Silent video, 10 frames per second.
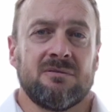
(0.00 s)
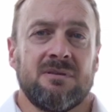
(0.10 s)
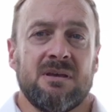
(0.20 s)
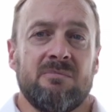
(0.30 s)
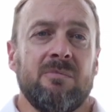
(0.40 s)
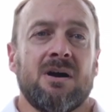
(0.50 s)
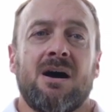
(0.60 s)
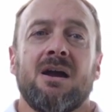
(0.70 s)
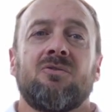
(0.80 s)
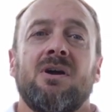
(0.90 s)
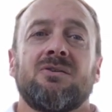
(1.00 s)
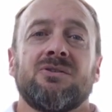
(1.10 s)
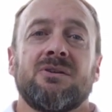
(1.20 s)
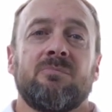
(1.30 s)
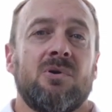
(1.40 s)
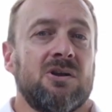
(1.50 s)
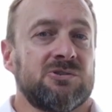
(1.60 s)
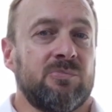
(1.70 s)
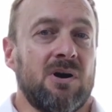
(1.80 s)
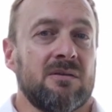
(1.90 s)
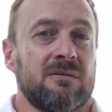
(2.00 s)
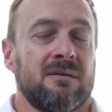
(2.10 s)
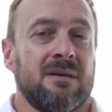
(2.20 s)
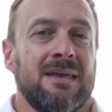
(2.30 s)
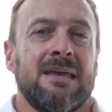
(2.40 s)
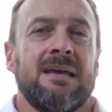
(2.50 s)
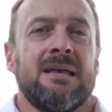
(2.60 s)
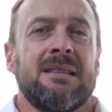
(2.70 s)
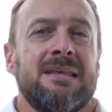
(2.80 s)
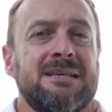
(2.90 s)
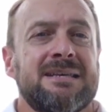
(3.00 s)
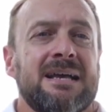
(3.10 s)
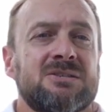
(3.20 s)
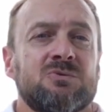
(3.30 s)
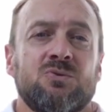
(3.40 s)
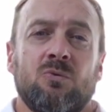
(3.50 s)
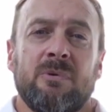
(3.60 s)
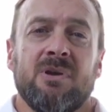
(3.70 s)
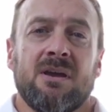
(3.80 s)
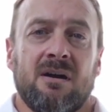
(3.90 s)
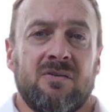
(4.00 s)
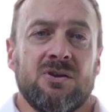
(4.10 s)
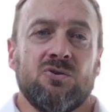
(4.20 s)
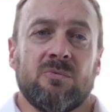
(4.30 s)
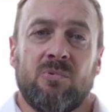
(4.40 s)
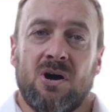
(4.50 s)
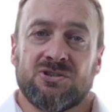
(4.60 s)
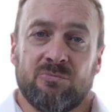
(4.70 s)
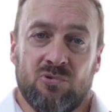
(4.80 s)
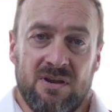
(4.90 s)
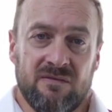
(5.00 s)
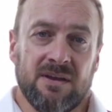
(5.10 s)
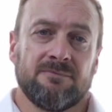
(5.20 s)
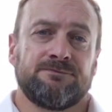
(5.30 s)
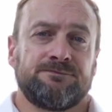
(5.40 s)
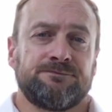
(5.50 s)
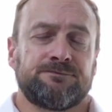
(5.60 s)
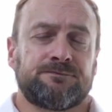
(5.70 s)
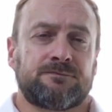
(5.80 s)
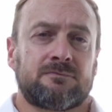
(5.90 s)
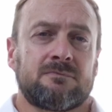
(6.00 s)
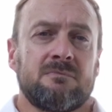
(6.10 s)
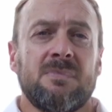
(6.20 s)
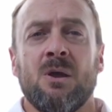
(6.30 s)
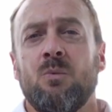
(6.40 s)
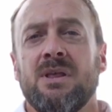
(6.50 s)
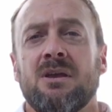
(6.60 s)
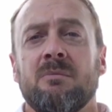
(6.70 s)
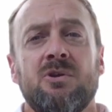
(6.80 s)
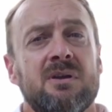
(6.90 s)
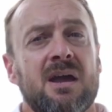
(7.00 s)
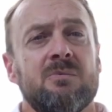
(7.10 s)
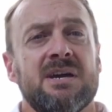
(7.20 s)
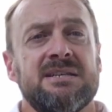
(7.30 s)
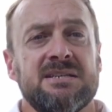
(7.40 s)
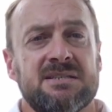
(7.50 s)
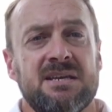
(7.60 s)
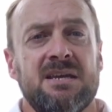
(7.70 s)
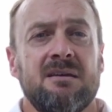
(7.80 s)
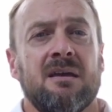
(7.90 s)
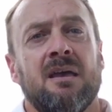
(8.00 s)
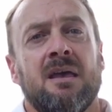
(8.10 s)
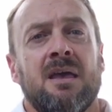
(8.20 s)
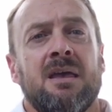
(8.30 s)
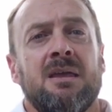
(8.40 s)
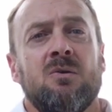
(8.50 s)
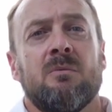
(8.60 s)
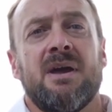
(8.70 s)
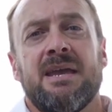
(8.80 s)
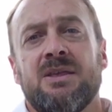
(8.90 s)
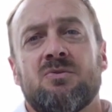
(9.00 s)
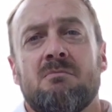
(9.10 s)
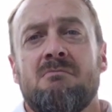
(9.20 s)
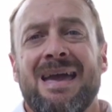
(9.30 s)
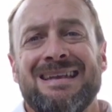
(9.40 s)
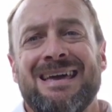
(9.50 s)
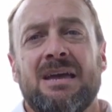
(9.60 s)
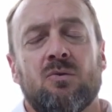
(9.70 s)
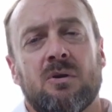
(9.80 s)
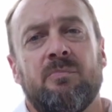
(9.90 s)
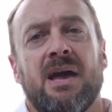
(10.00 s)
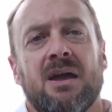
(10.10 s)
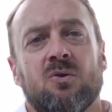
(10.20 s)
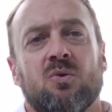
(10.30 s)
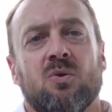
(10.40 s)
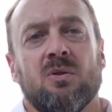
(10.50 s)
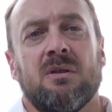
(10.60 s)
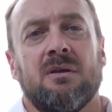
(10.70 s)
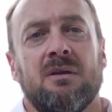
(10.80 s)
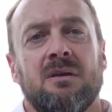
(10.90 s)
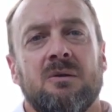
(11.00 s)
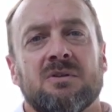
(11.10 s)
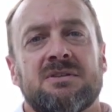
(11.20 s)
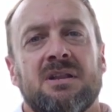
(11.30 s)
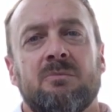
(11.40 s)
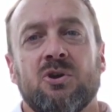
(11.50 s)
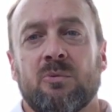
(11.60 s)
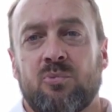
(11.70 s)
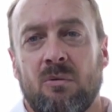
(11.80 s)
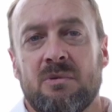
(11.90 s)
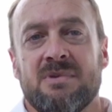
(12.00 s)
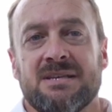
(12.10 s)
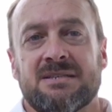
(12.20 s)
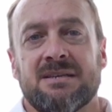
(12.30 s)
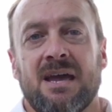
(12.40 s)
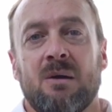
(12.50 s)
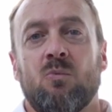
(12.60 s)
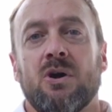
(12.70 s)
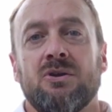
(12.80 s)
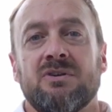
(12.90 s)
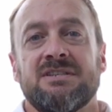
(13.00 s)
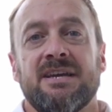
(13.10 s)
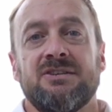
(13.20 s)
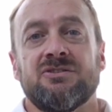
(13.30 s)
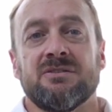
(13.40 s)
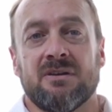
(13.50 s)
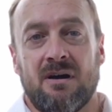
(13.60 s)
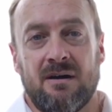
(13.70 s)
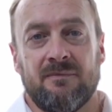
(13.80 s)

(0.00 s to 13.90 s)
There may be high ground on the departure path. These hazards would normally be covered in your departure briefing. We then communicate with ATC. You'll make either a mayday or a pan call. You will tell them what your problem is and what your intentions are.